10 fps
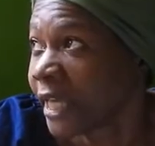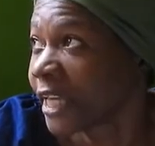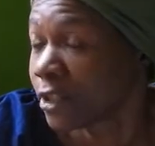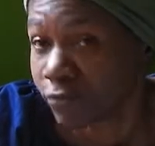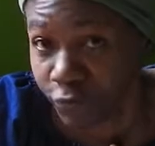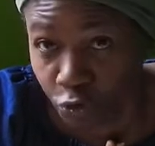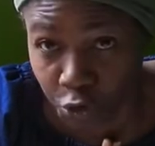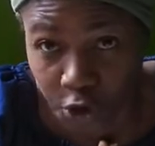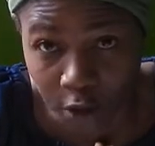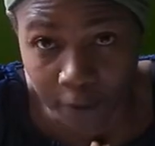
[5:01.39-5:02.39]
in the
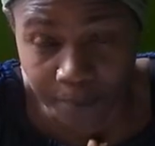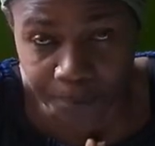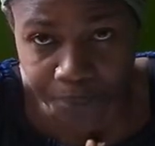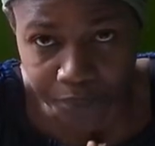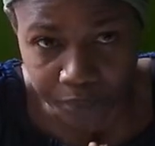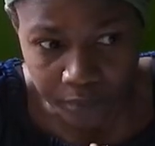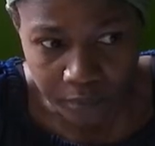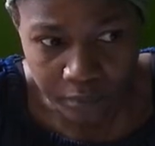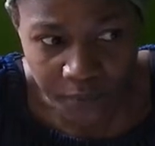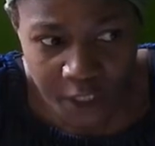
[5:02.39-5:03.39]
future,
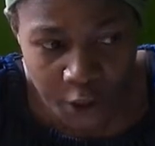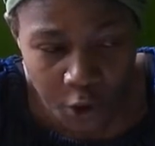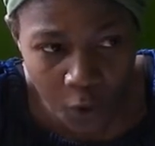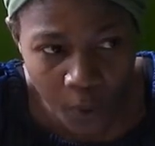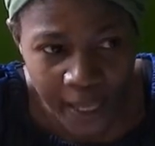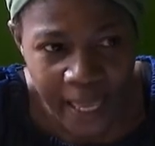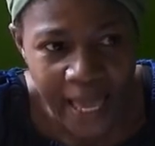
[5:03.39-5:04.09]
you know.